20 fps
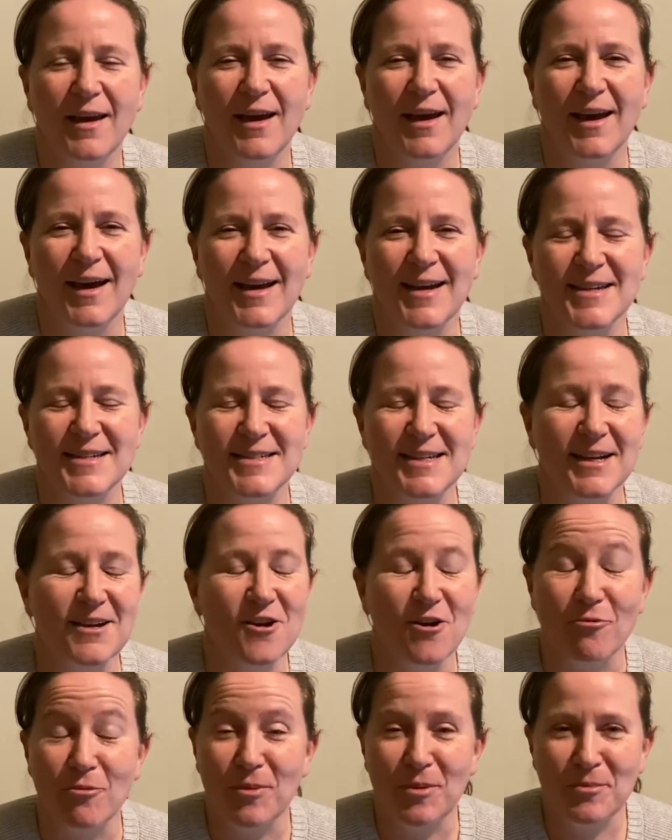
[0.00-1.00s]
And I
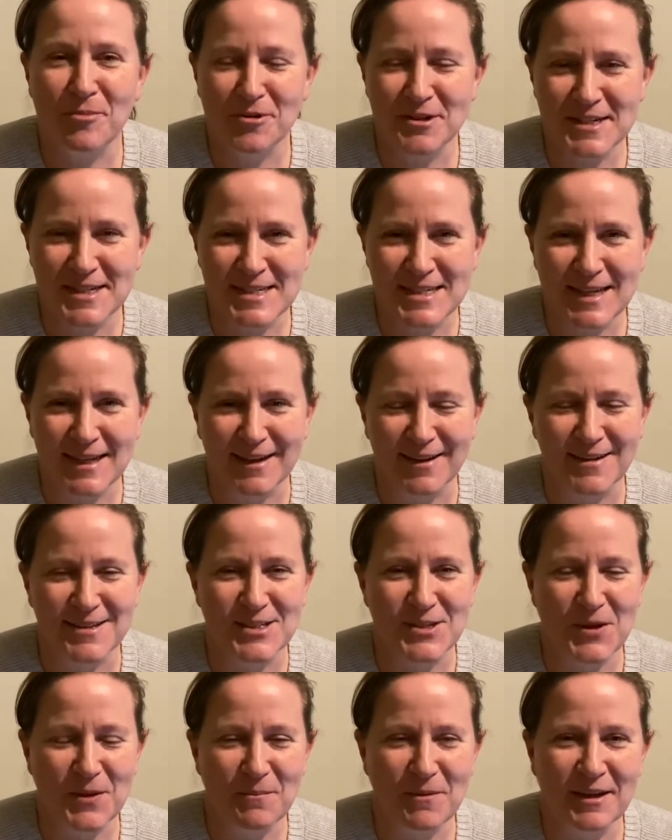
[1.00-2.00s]
can't remember it exactly,
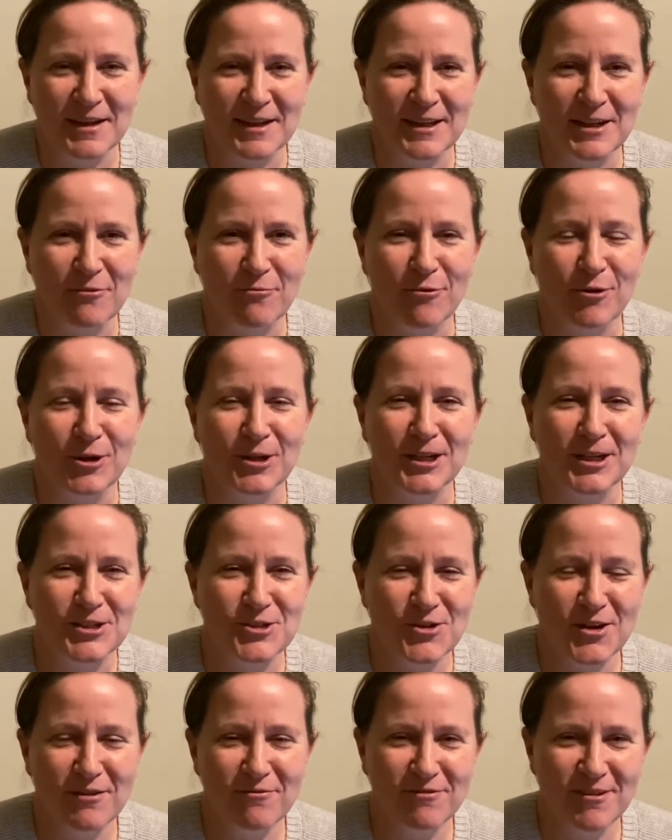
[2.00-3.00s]
so I might get it wrong, and I'll
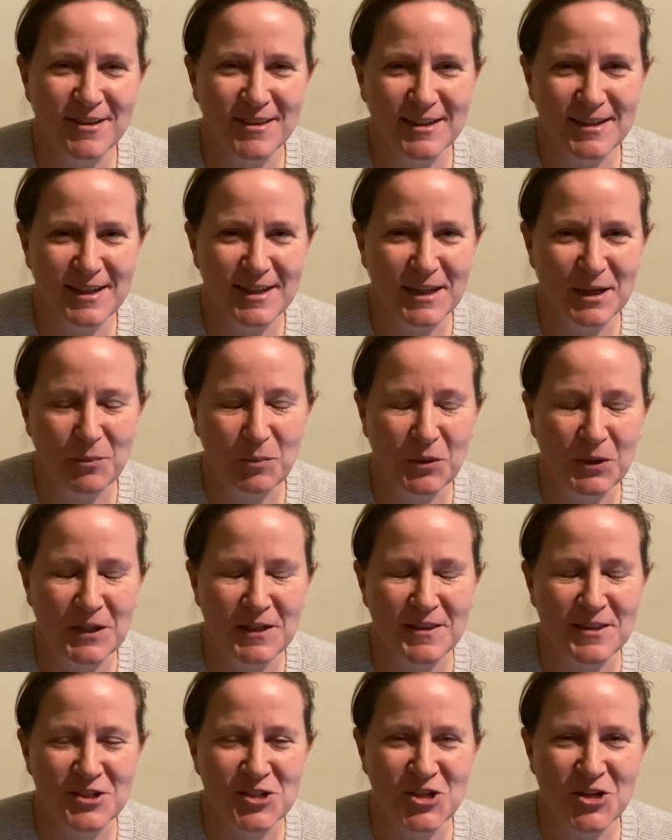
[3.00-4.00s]
try and find the link and put it
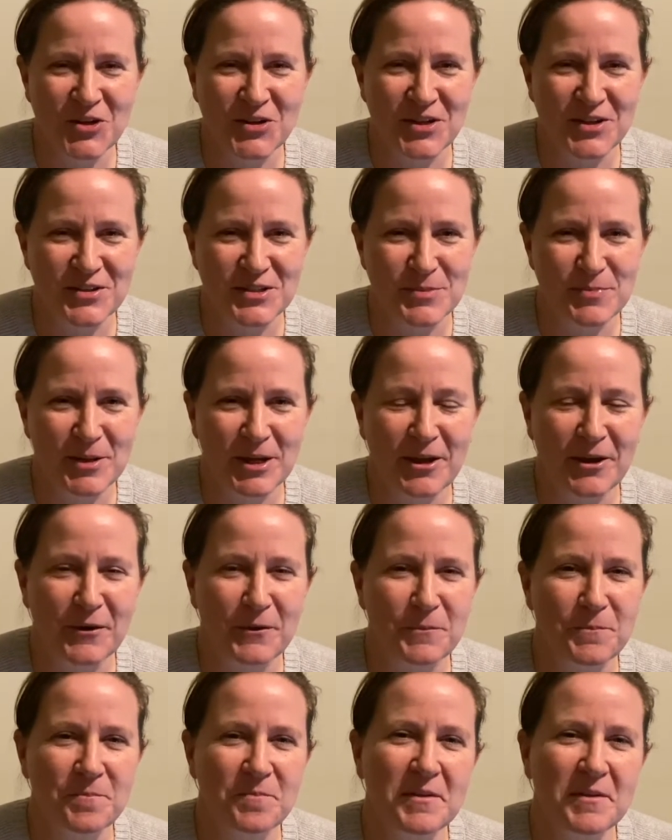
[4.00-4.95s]
in the show notes below.